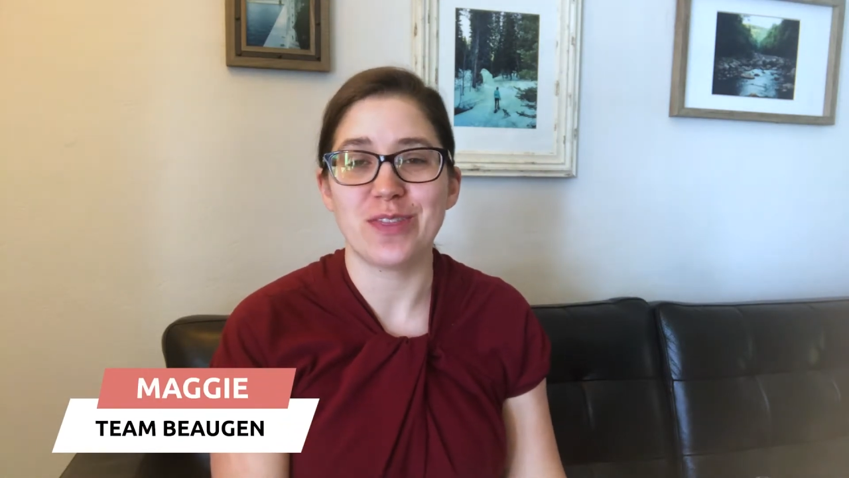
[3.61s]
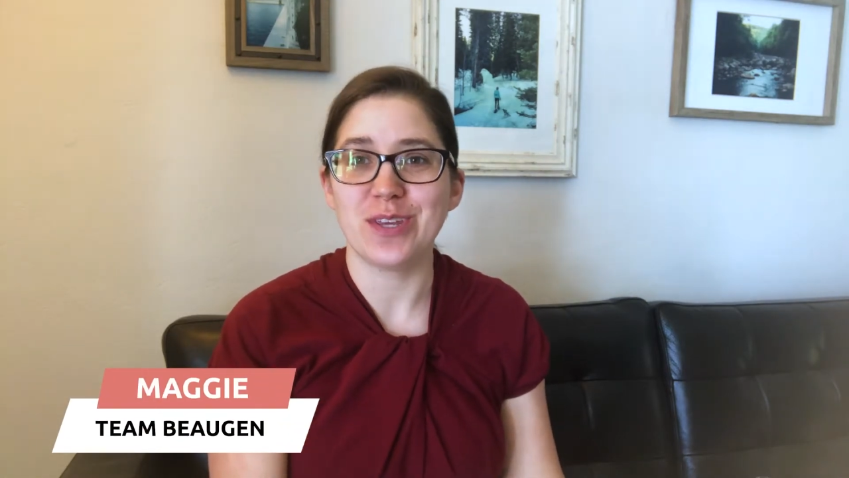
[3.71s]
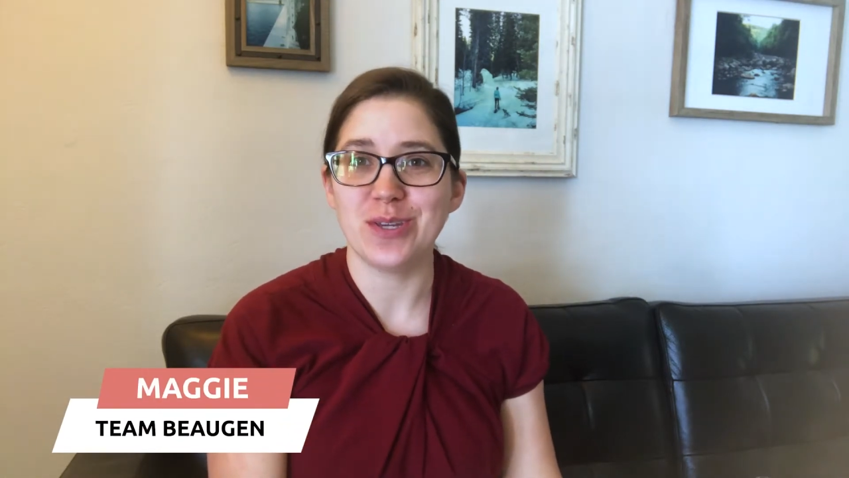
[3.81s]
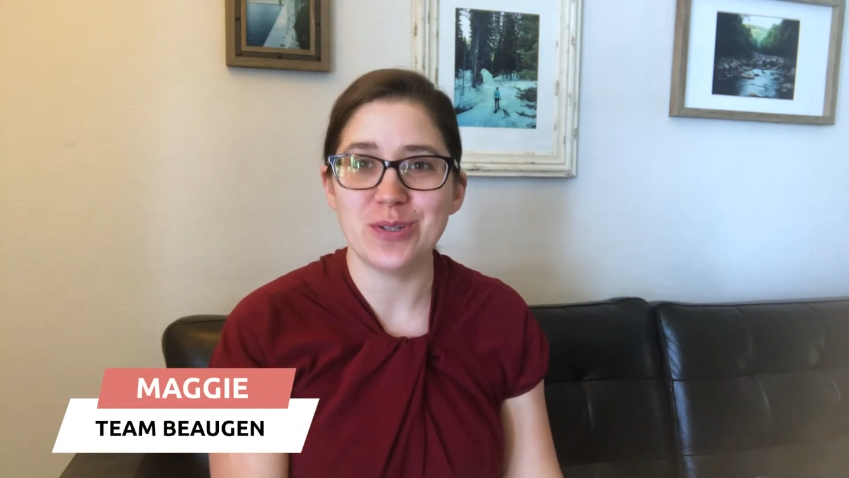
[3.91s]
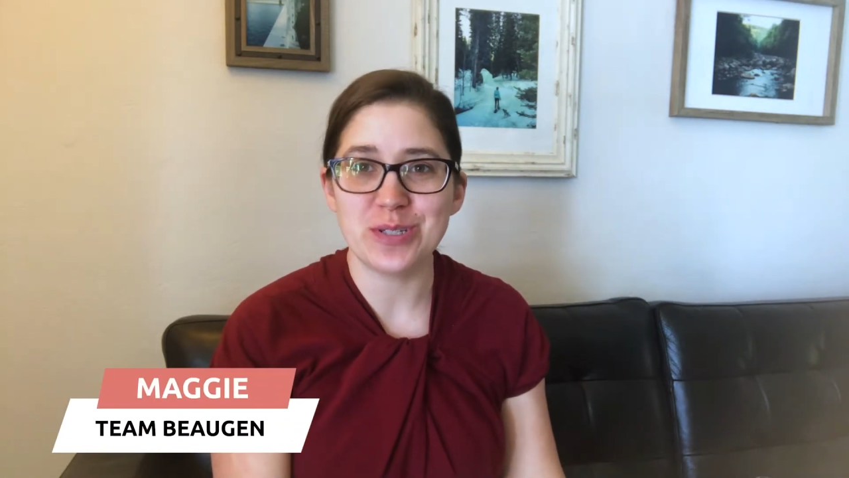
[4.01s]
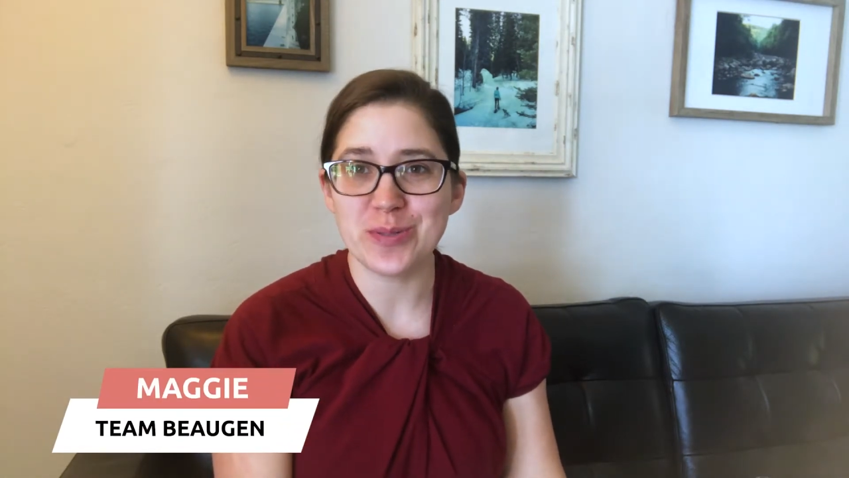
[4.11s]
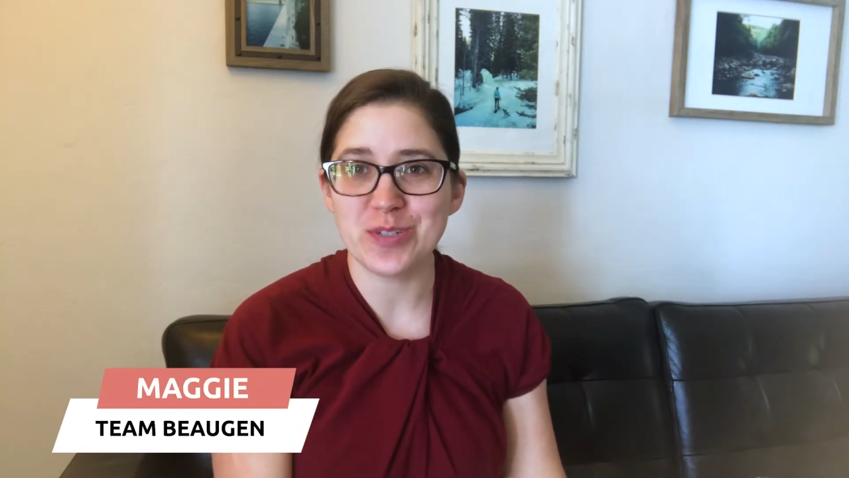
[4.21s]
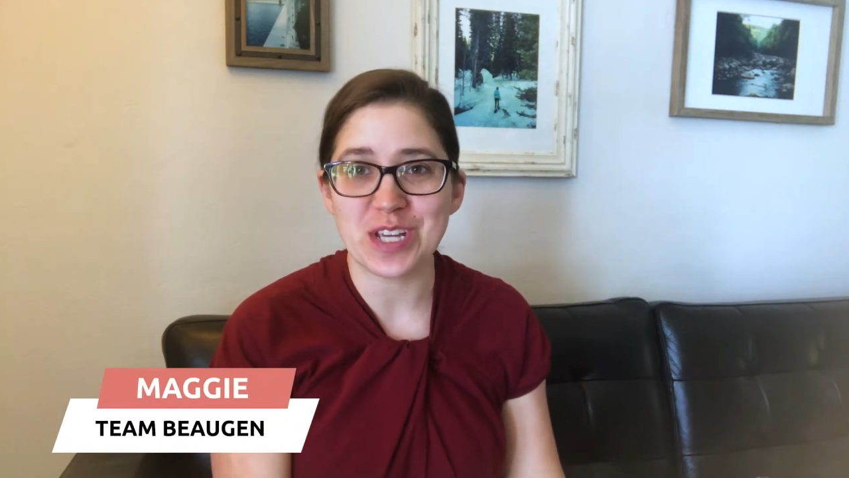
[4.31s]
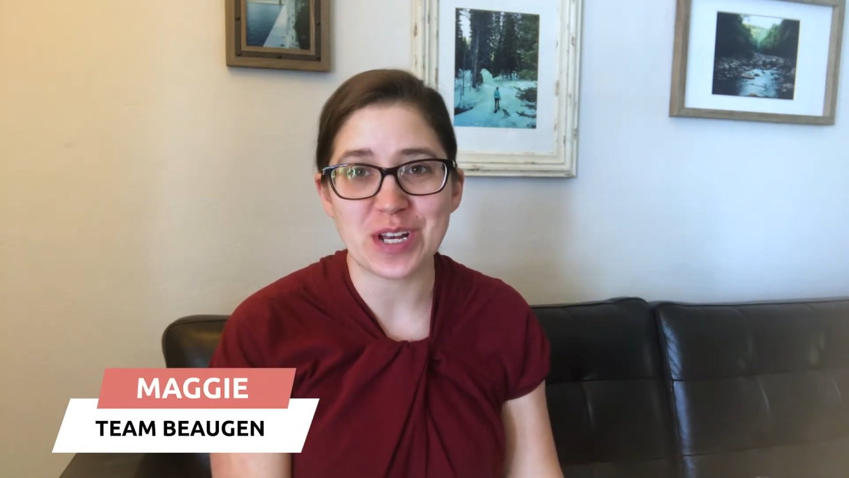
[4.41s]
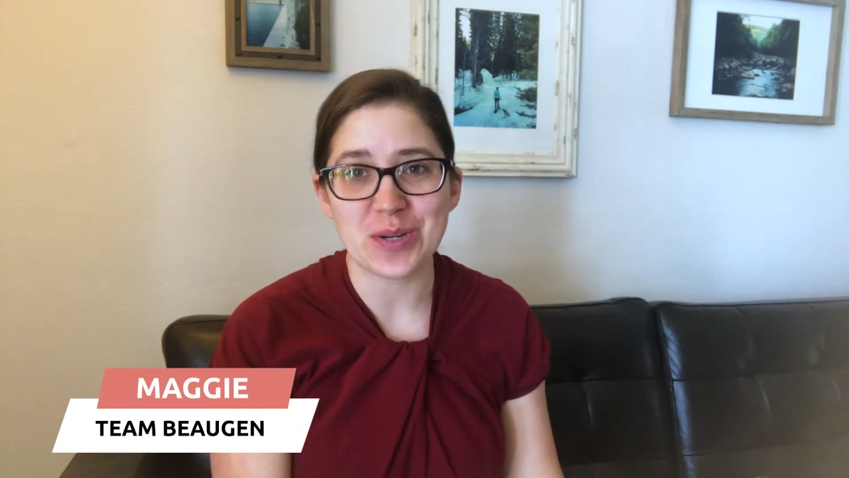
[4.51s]
the YouTube
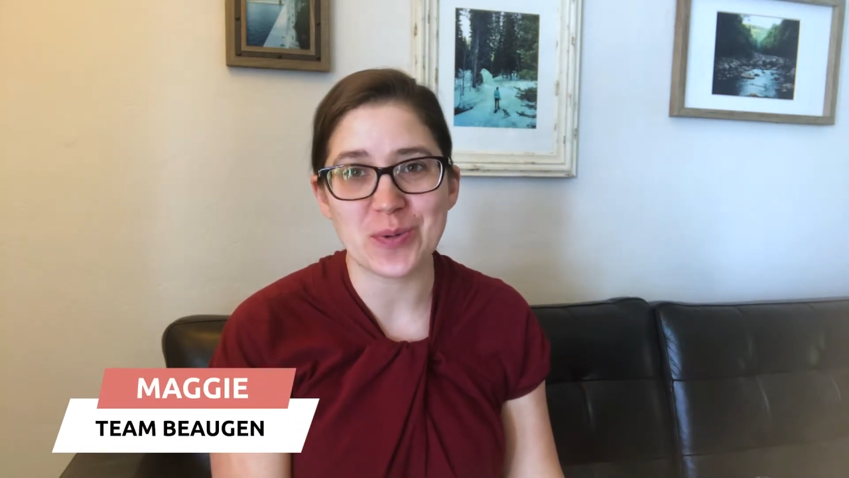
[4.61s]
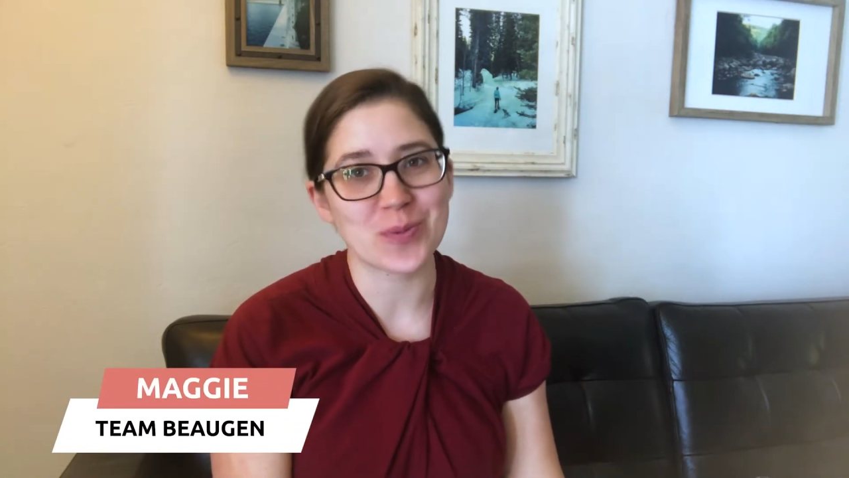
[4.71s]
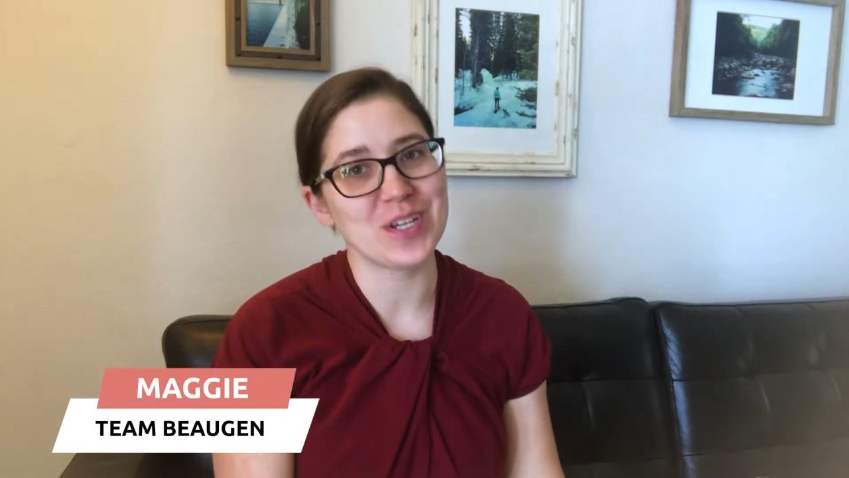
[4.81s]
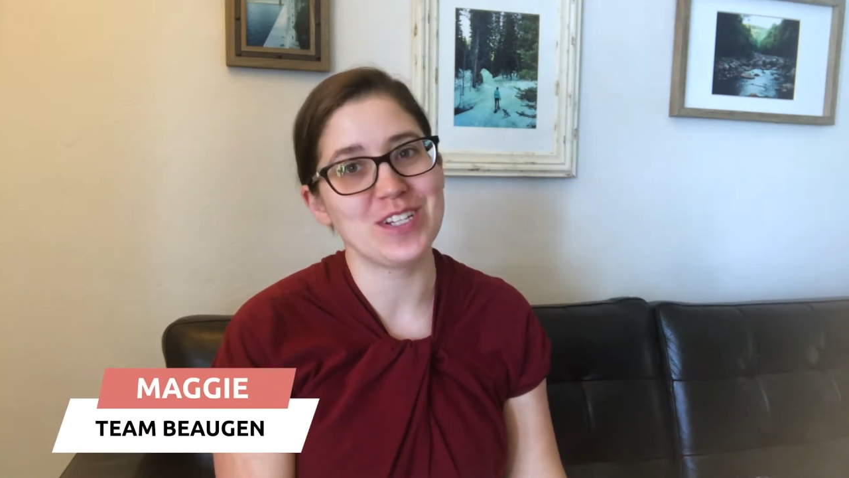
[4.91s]
channel where we